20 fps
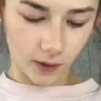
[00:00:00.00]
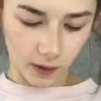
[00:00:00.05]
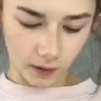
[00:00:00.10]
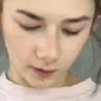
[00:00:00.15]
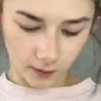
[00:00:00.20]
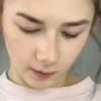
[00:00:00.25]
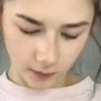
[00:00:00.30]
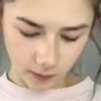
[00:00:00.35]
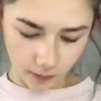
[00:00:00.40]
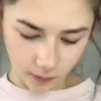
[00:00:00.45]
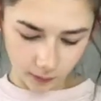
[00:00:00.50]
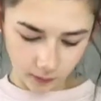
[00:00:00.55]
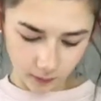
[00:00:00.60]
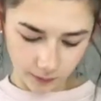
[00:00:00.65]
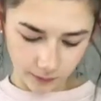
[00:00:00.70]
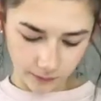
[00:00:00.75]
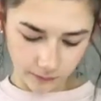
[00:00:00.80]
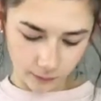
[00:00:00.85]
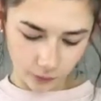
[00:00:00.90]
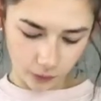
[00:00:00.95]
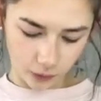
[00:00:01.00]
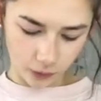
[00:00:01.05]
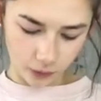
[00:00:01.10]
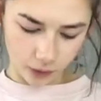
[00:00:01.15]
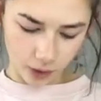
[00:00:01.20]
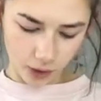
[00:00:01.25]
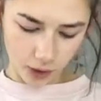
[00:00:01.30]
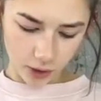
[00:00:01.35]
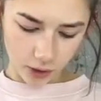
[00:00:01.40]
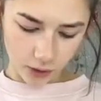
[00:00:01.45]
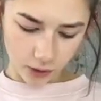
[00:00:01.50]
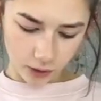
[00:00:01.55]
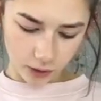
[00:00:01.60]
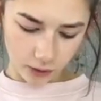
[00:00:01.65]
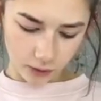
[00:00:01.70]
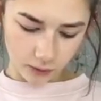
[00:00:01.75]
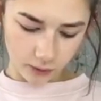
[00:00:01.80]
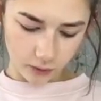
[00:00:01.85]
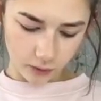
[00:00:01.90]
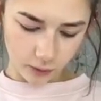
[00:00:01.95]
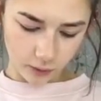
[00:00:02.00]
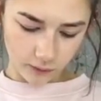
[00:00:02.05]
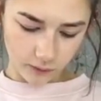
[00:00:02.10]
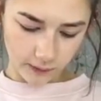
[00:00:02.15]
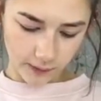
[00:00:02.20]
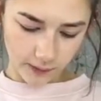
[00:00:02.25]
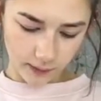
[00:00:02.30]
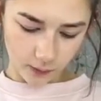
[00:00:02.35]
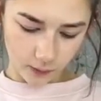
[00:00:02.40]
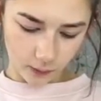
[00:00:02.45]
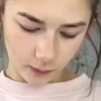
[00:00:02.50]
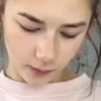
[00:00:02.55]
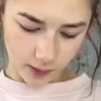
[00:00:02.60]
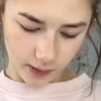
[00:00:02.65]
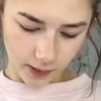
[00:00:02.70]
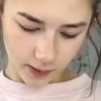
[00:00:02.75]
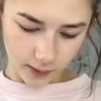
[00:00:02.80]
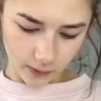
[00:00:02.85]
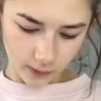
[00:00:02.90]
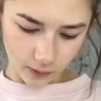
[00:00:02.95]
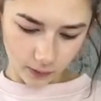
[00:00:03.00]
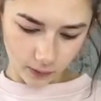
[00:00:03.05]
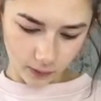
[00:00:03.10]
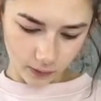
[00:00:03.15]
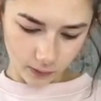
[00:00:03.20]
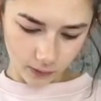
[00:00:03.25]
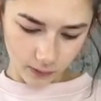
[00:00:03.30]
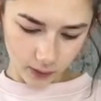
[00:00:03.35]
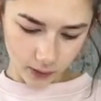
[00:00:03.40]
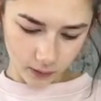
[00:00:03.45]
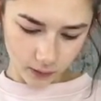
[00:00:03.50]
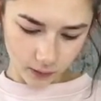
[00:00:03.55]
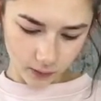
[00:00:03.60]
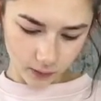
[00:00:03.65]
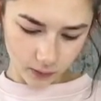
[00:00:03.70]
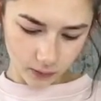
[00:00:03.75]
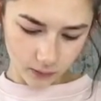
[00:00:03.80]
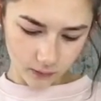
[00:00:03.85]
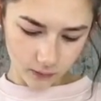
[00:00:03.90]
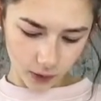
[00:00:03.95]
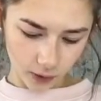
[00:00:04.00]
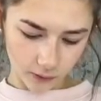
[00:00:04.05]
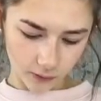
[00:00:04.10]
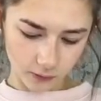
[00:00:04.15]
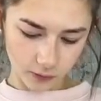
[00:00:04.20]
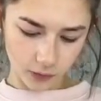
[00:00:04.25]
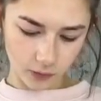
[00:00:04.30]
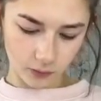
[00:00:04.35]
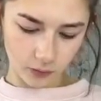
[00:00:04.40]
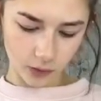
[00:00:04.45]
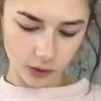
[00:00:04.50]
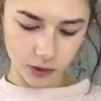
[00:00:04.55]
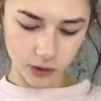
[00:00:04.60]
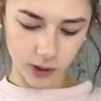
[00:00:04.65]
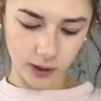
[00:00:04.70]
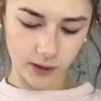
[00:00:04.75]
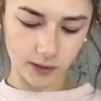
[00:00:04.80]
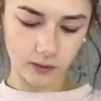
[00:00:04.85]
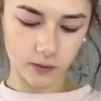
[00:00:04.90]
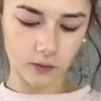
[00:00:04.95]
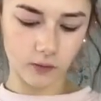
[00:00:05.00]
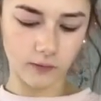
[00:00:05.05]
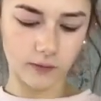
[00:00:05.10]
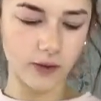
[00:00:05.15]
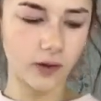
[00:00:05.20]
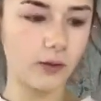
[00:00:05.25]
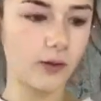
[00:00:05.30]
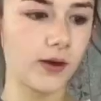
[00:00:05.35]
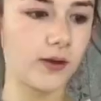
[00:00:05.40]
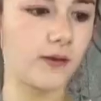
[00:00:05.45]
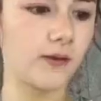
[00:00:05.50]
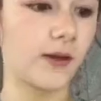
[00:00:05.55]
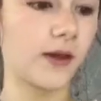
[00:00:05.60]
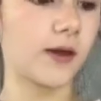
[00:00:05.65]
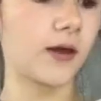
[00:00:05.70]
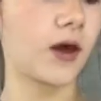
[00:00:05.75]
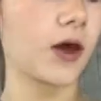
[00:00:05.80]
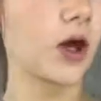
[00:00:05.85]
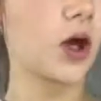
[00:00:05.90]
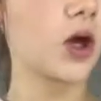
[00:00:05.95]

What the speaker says: hack before on Sophie Louise's video, because I do watch like Sophie Louise and like